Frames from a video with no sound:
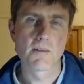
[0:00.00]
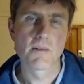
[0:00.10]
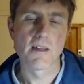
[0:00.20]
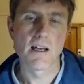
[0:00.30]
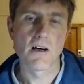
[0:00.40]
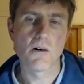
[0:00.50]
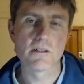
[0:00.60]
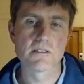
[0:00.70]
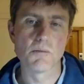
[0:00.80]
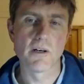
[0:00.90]
Now
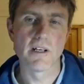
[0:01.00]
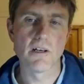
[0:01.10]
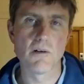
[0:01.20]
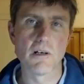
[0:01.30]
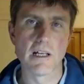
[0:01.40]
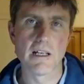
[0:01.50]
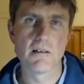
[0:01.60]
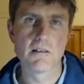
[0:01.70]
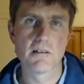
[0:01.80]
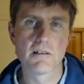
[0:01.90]
is the body holy.
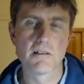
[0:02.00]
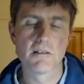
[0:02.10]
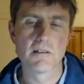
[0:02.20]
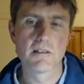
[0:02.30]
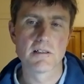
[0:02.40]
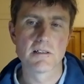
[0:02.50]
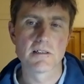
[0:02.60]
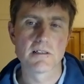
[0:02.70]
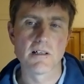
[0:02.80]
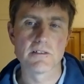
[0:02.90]
Now it